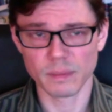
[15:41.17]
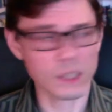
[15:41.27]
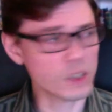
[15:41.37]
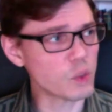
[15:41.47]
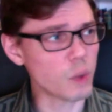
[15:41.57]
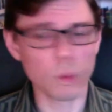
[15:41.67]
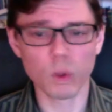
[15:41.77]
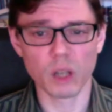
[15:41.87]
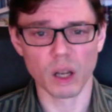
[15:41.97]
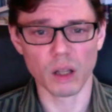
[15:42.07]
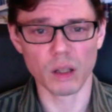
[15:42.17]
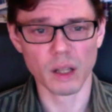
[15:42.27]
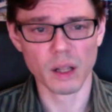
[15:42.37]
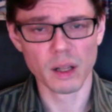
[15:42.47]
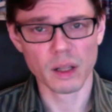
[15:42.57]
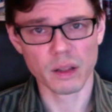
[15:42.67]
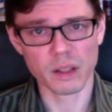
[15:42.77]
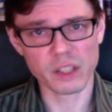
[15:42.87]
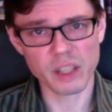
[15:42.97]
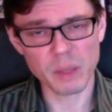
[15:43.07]
This is what we'll call
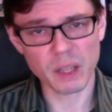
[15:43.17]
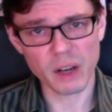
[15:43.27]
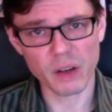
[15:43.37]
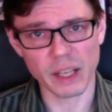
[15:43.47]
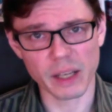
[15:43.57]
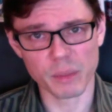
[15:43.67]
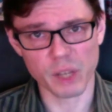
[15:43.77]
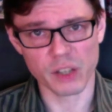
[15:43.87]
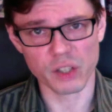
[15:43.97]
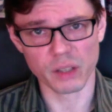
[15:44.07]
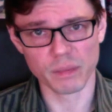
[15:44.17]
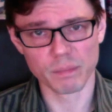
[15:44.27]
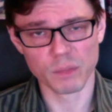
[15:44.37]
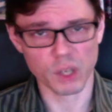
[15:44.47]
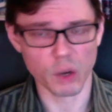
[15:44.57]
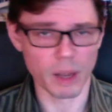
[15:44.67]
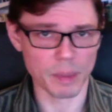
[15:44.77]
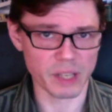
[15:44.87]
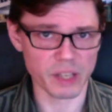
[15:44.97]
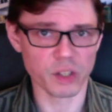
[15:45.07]
the similarity objection to
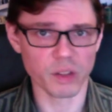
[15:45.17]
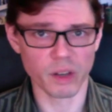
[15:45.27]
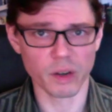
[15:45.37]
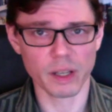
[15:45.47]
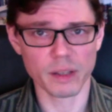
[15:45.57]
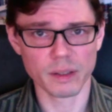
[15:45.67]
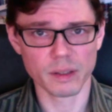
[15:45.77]
cohabitation theory.